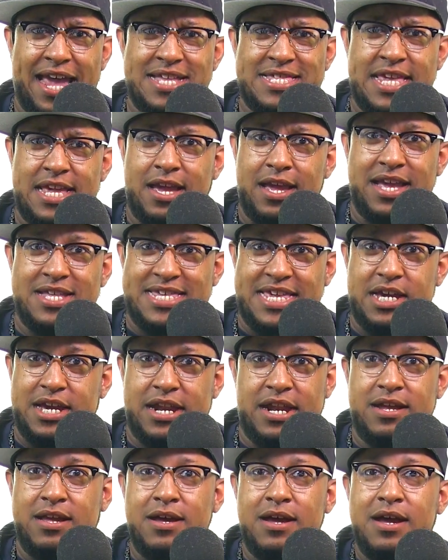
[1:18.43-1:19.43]
Is he
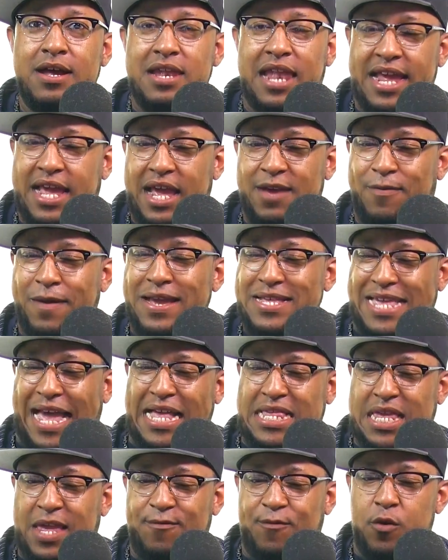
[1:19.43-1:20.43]
gonna like if he's
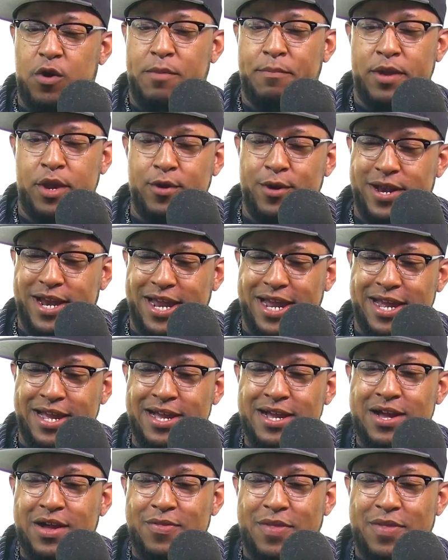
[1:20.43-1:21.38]
asking for immunity?